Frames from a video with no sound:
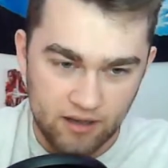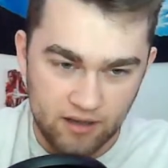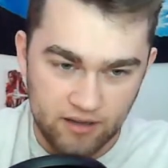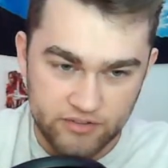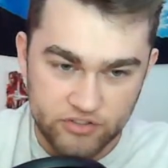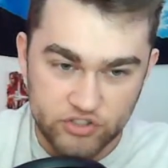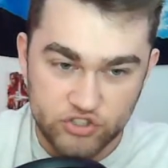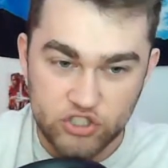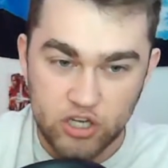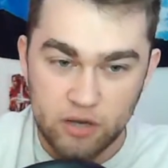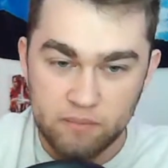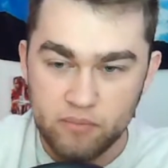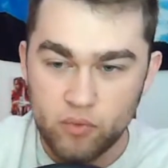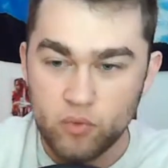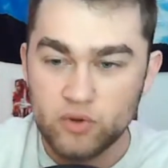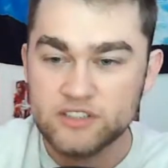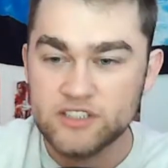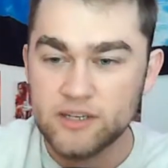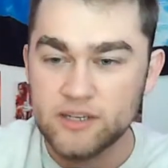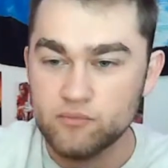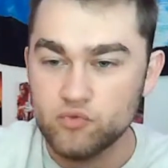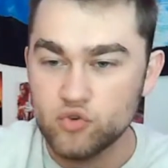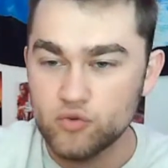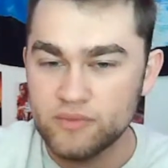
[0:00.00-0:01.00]
Sup? What's
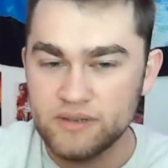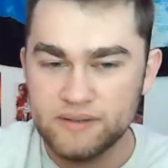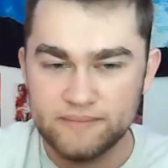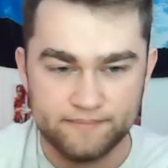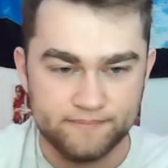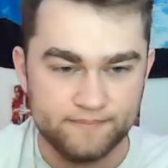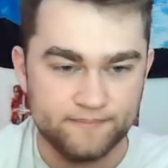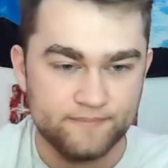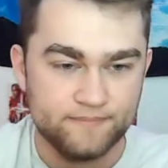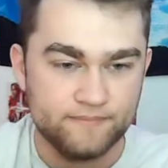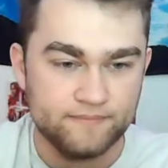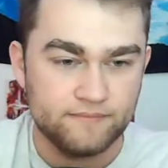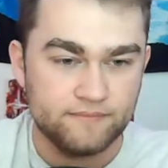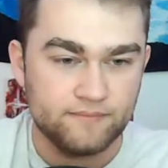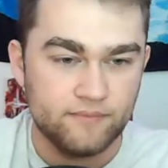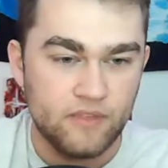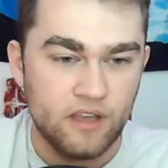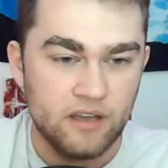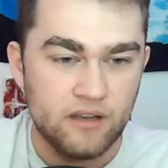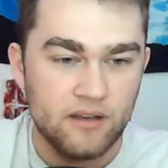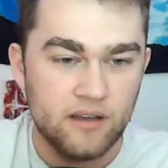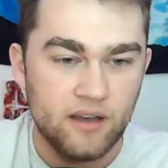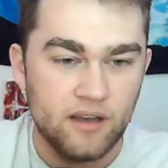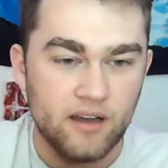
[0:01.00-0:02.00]
up, Ruby?
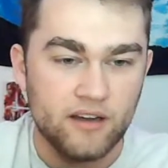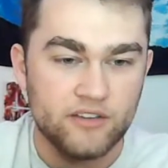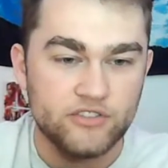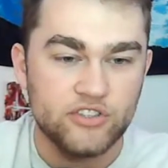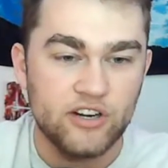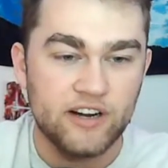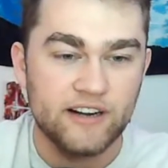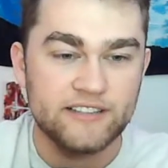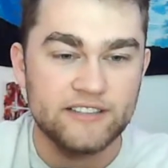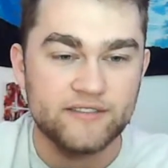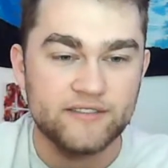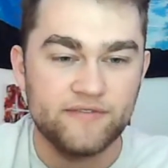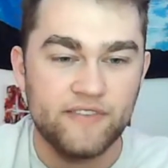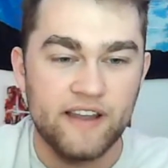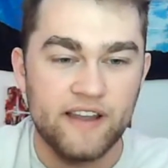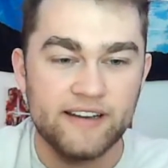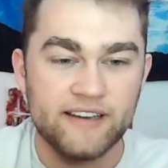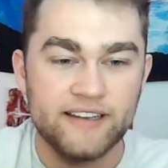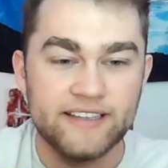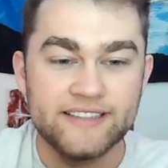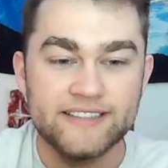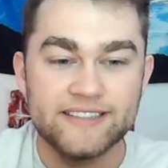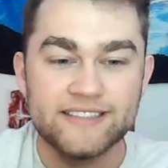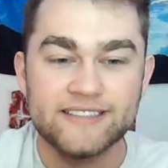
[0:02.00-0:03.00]
Giants fan
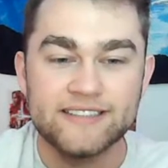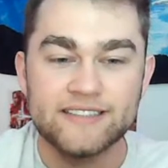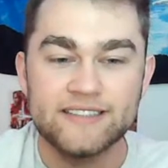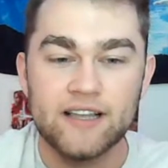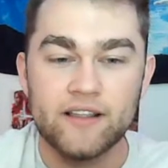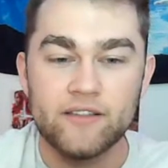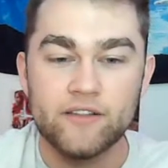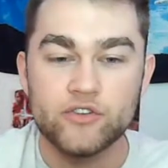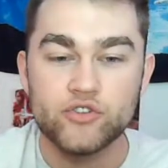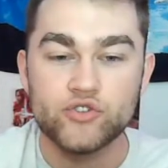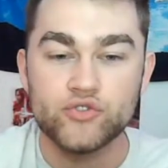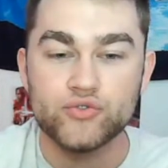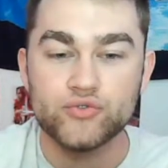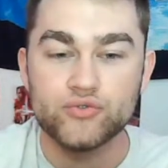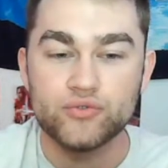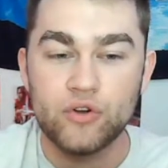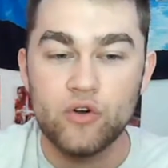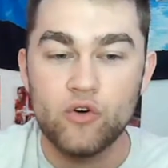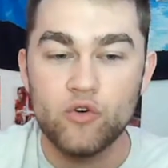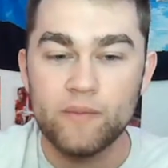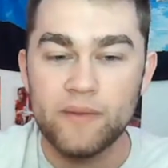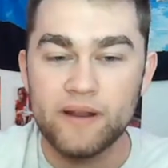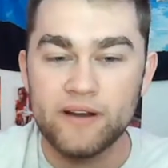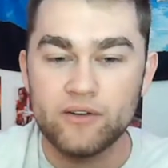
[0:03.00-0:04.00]
is the true
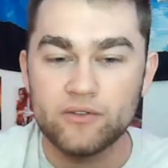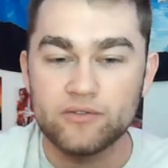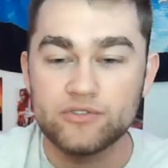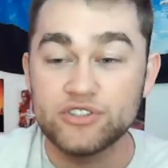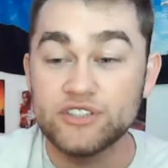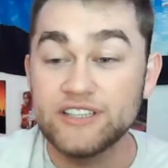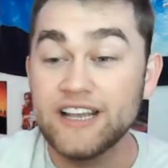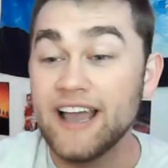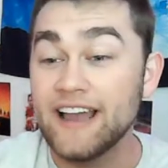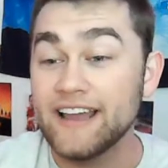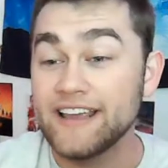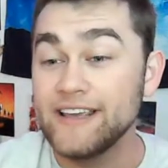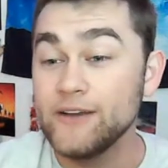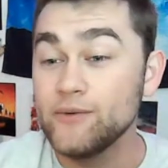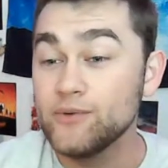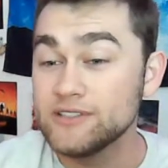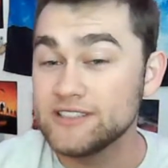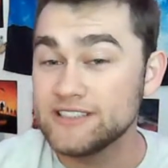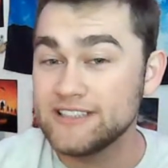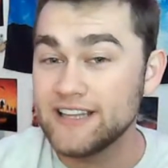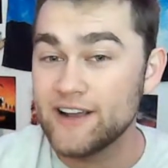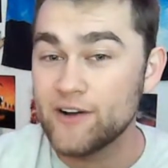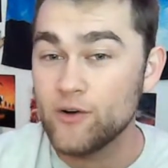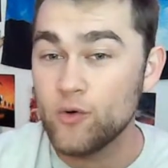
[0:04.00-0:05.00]
Goldman OG. Yeah, he
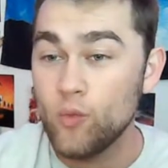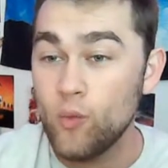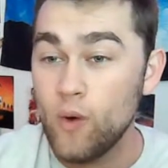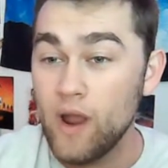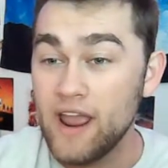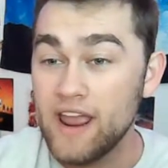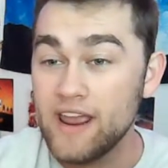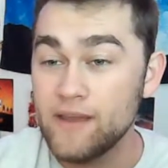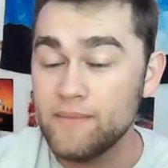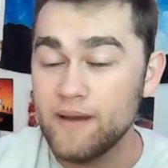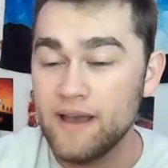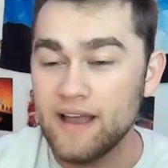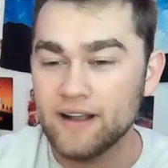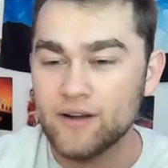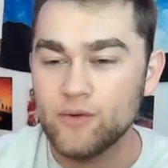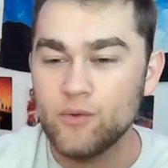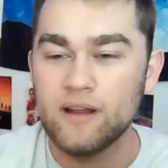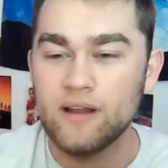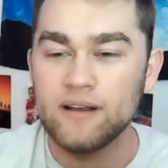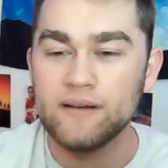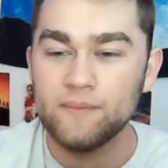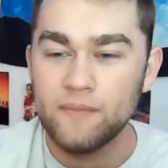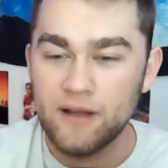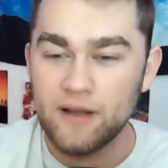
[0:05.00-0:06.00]
was there way back
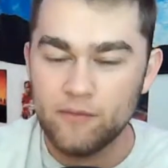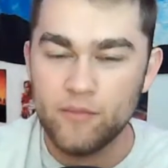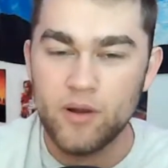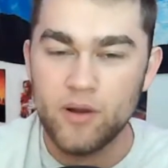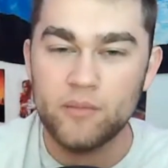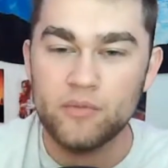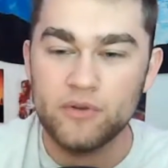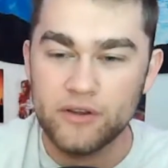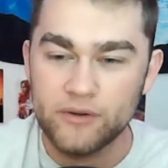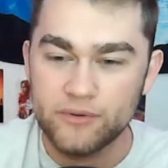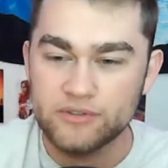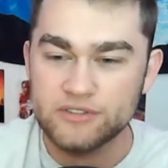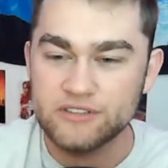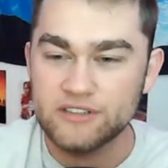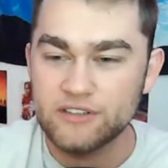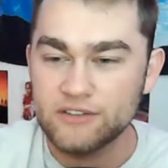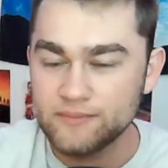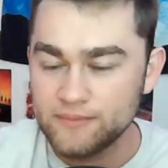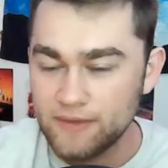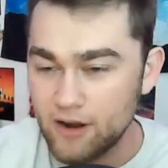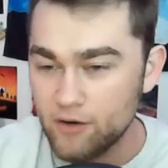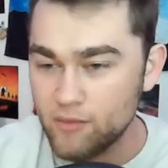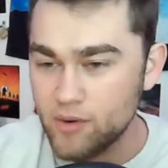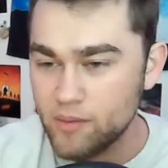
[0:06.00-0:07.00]
when. I remember he was there.
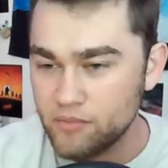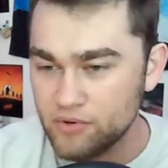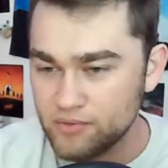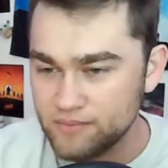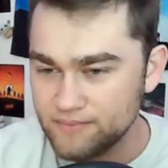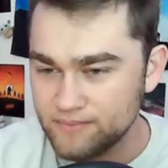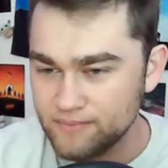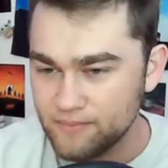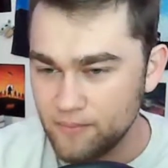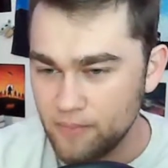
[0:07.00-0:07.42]
I remember.